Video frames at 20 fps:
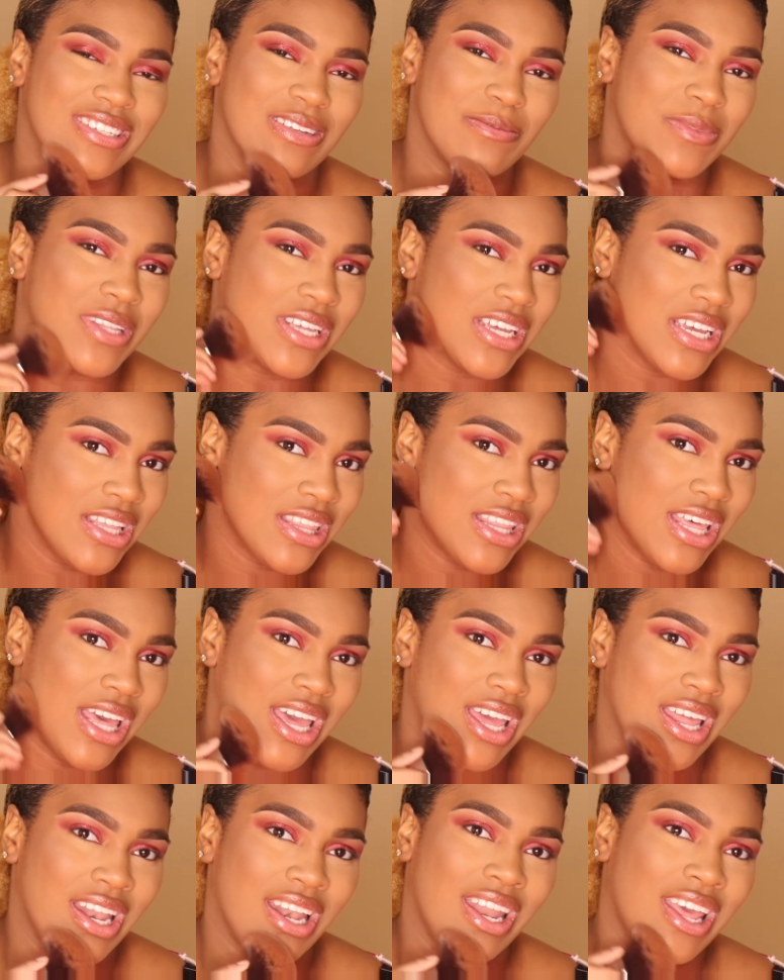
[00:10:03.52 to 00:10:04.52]
something
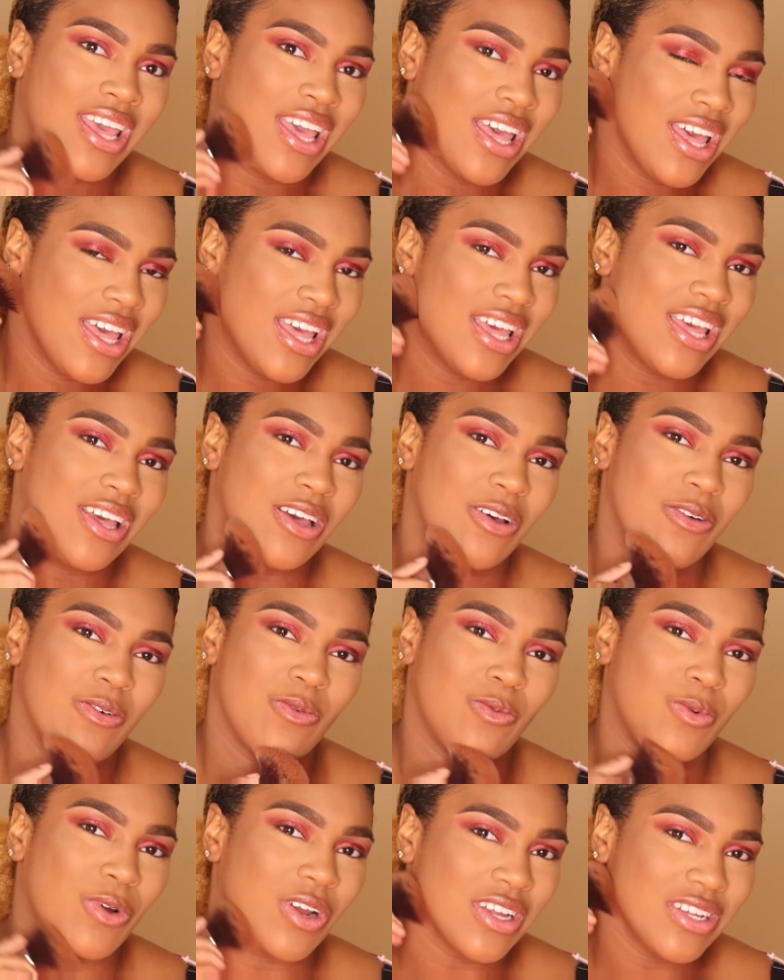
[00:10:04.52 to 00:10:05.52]
that
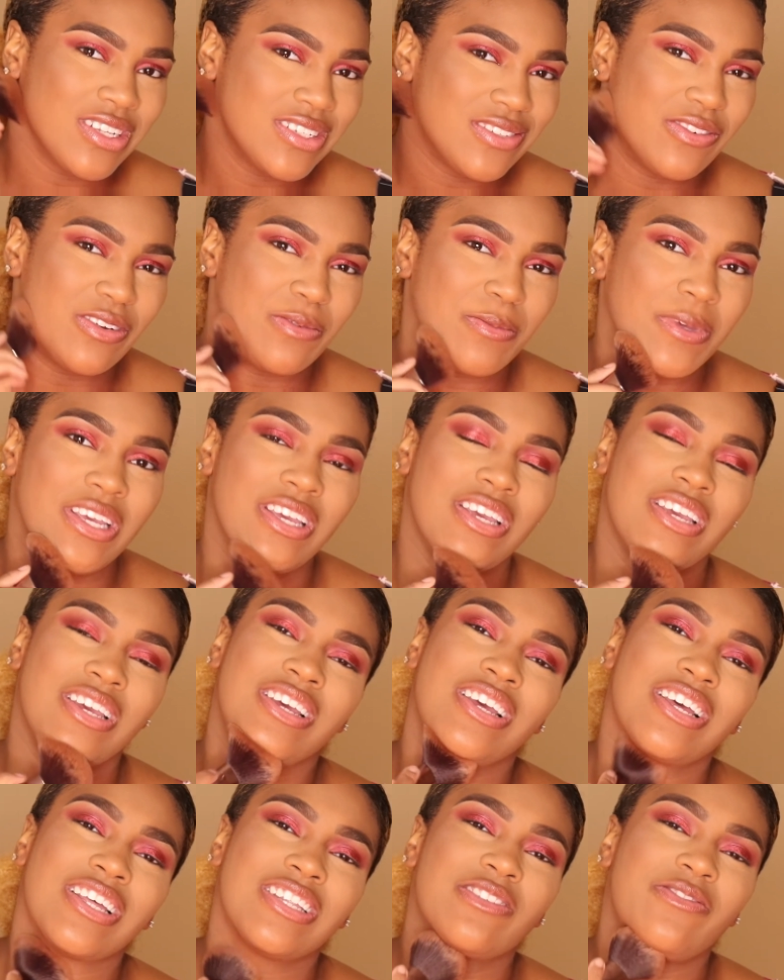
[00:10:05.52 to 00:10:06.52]
works for me
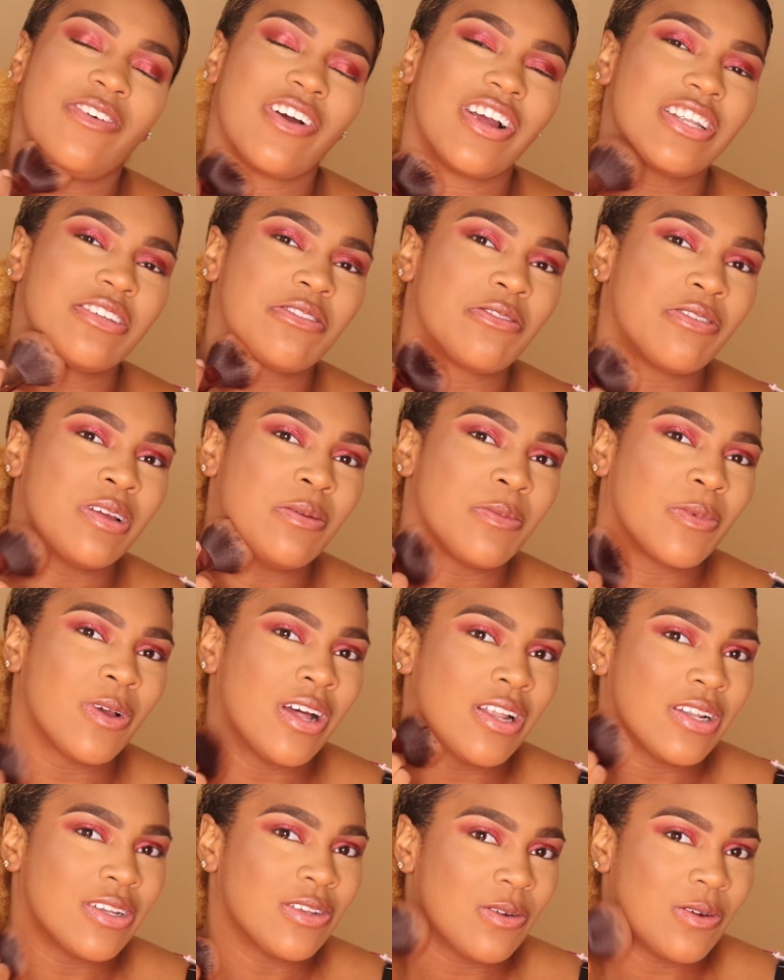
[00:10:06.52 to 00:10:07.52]
as far as cream
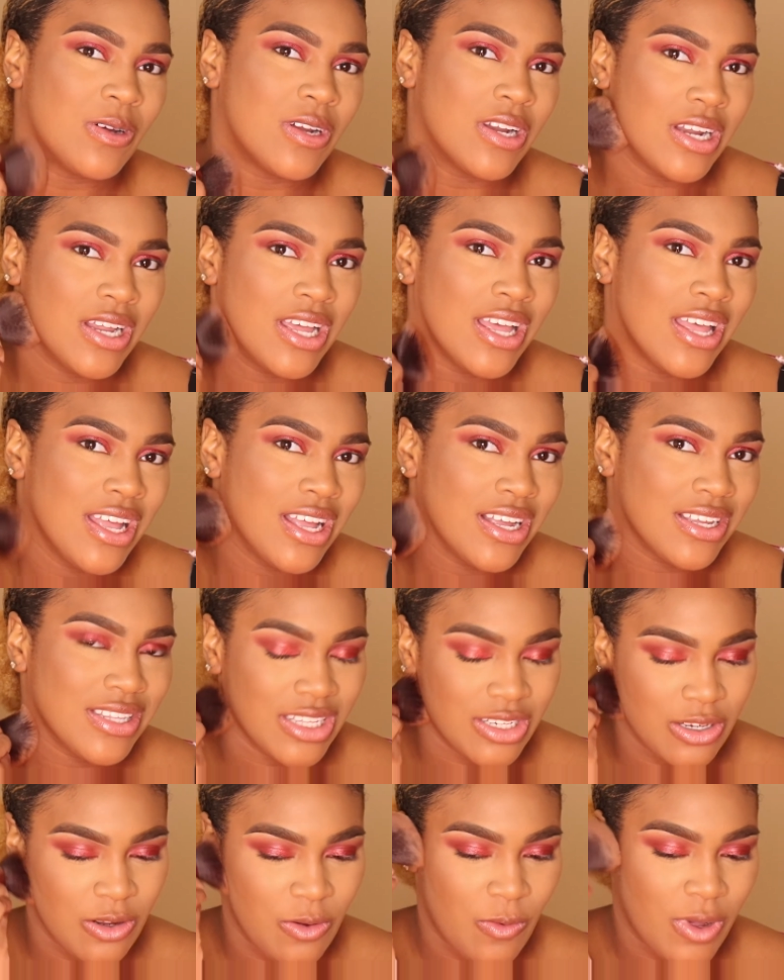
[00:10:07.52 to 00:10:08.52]
contour. So I
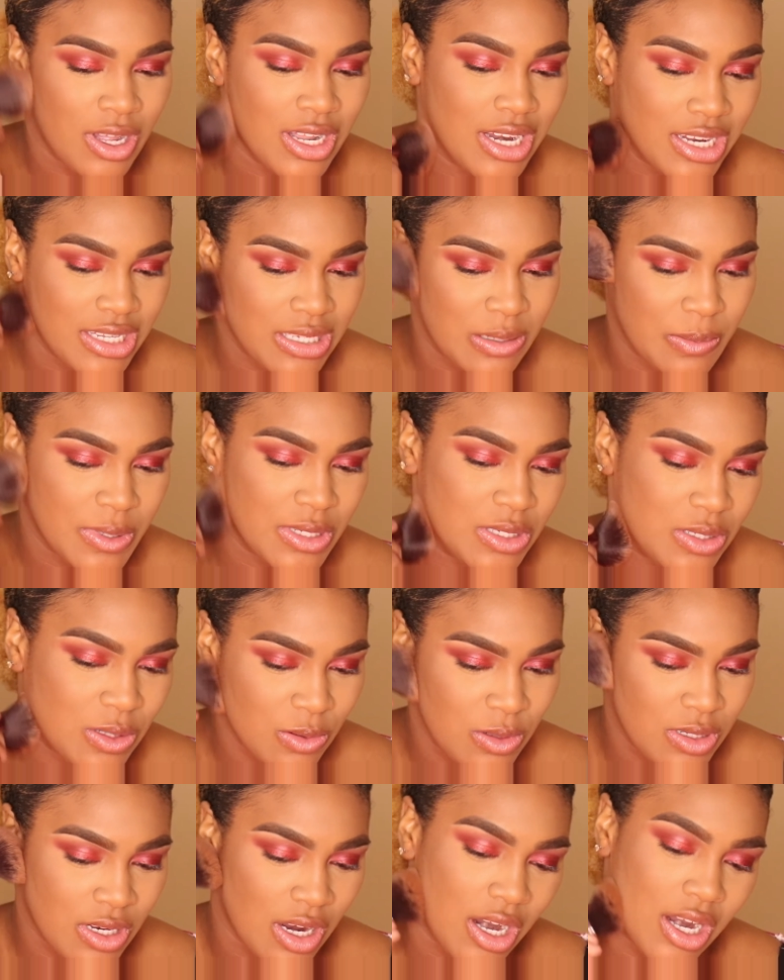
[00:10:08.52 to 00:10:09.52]
don't want it to be too
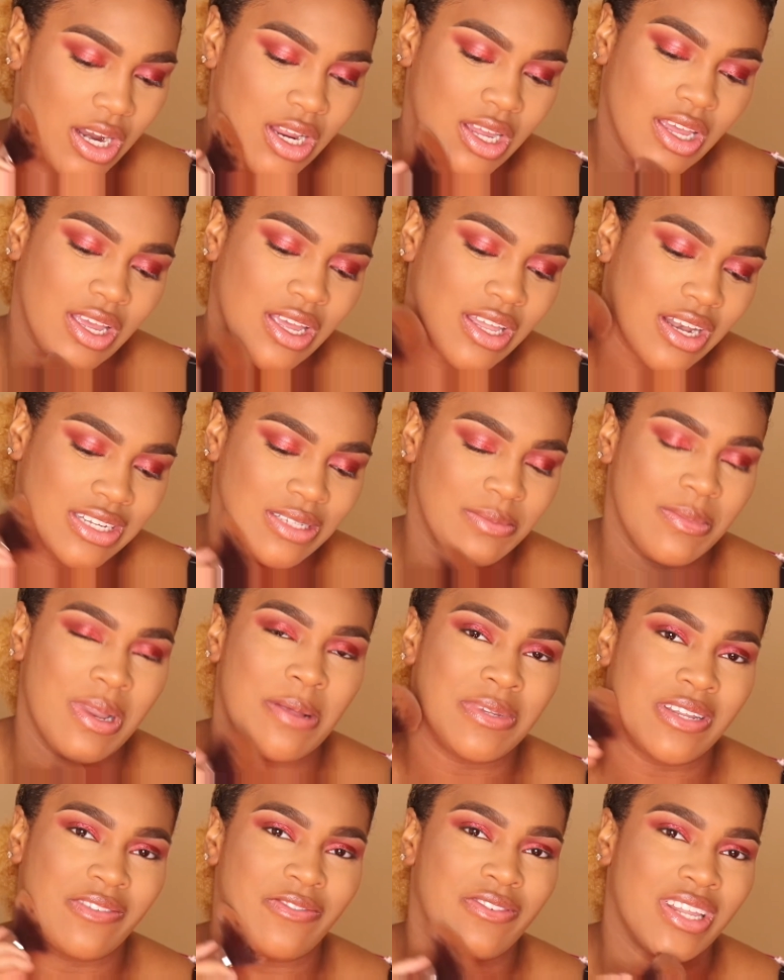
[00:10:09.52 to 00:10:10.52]
dark, and
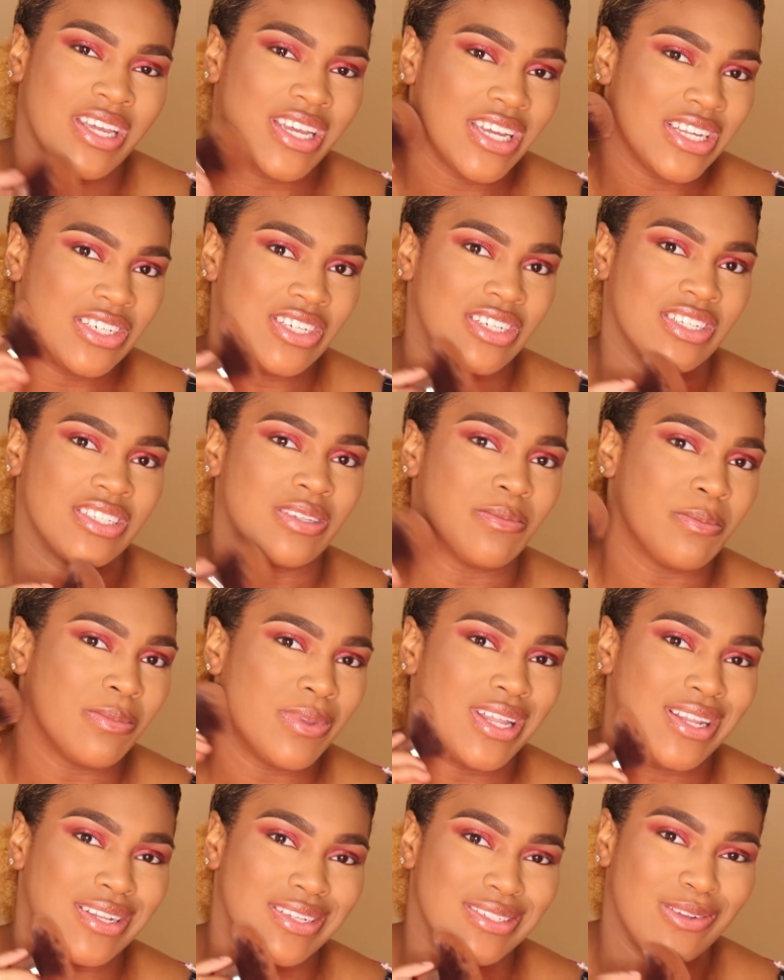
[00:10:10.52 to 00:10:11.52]
sometimes I feel like it just
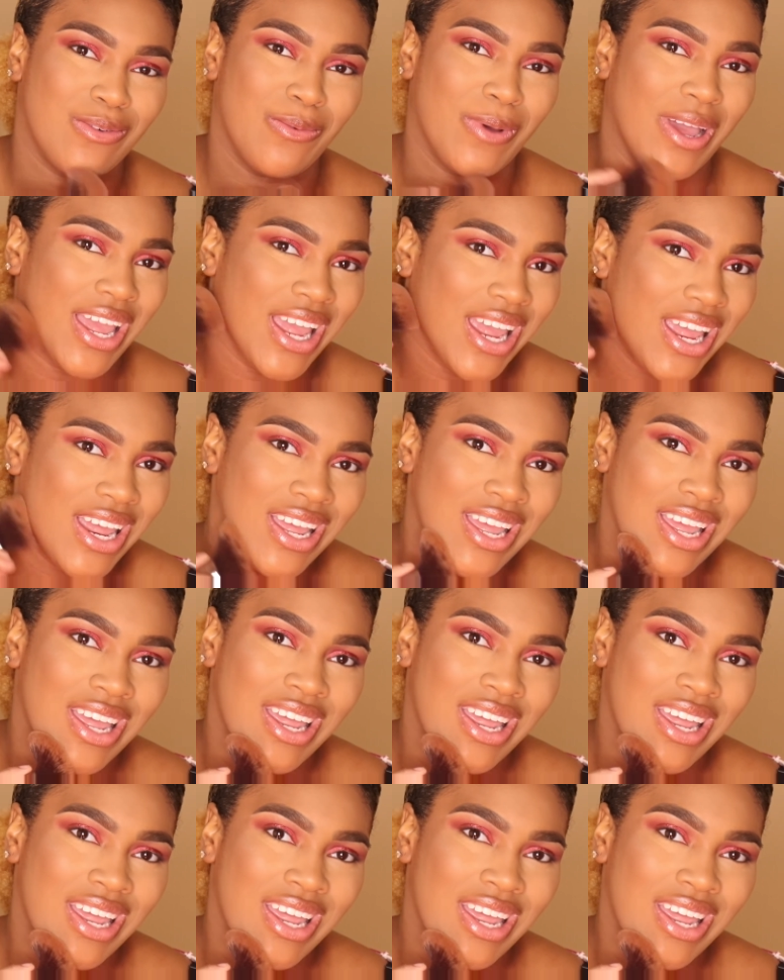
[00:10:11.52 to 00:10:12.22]
blends away.